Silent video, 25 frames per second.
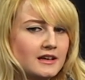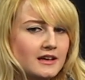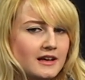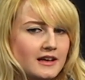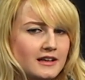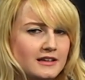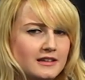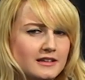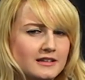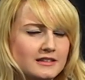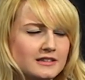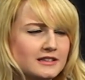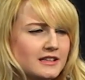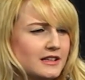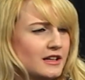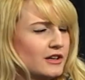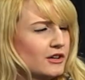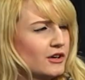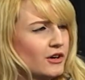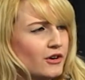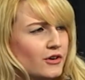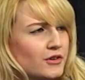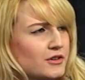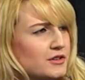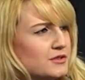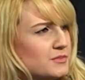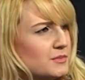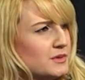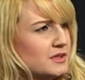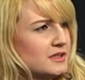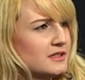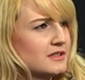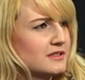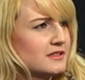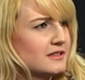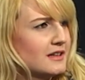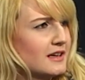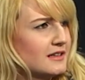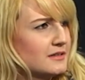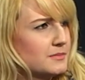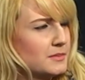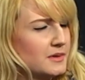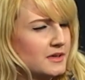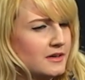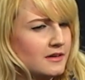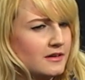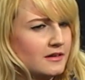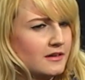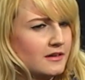and the encouragement has been